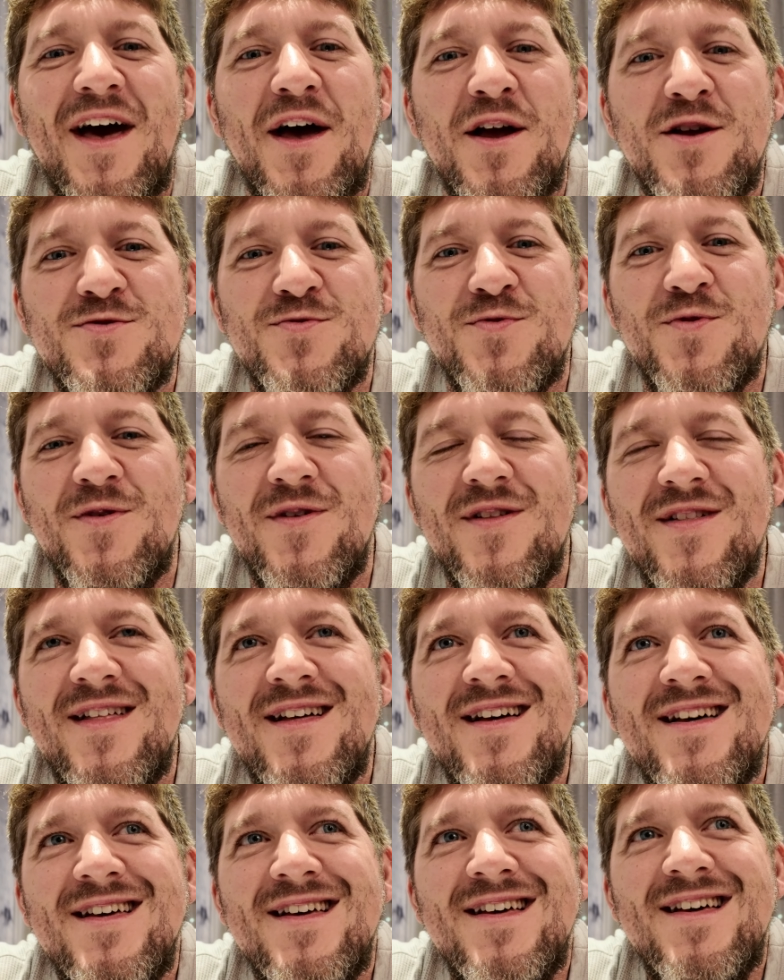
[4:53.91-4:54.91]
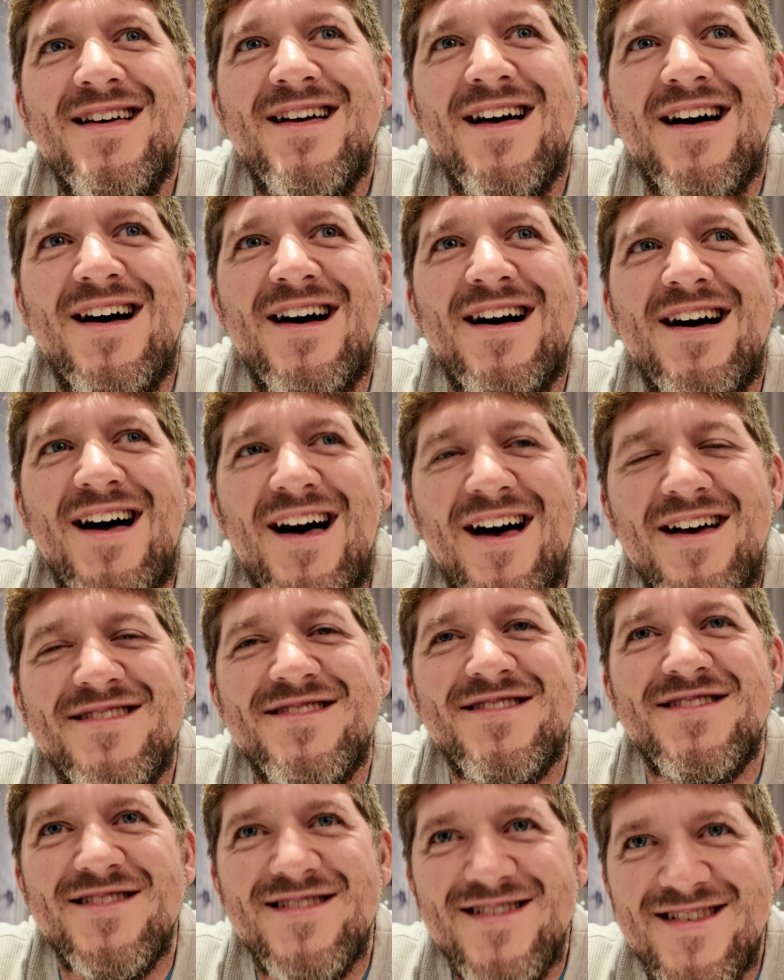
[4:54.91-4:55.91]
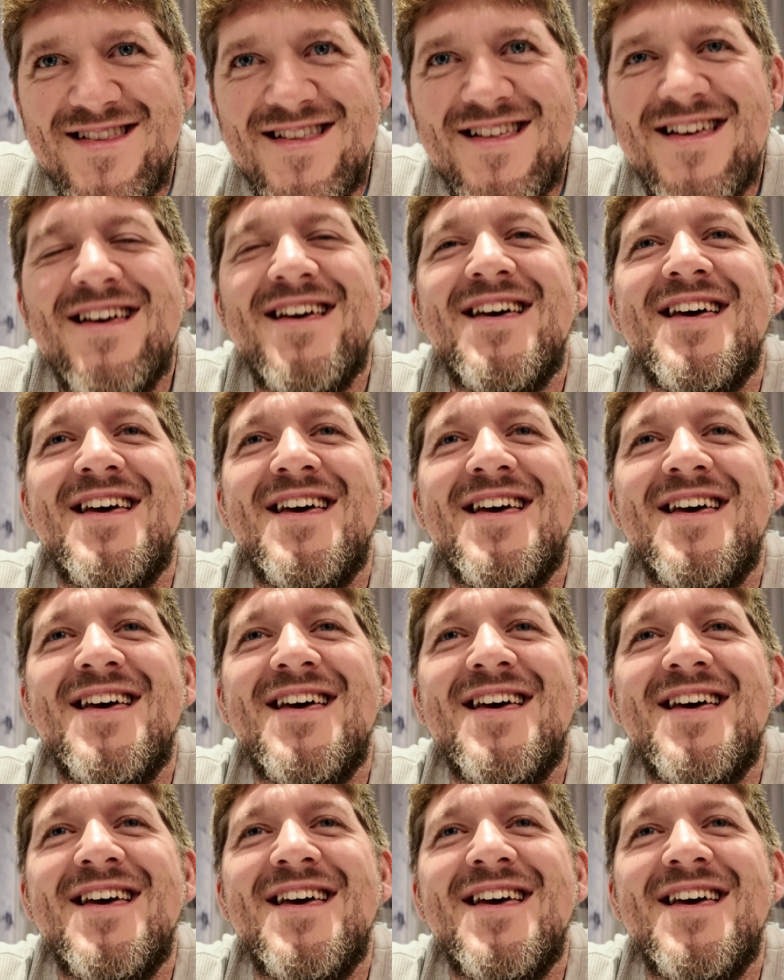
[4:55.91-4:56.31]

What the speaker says: actual hostel.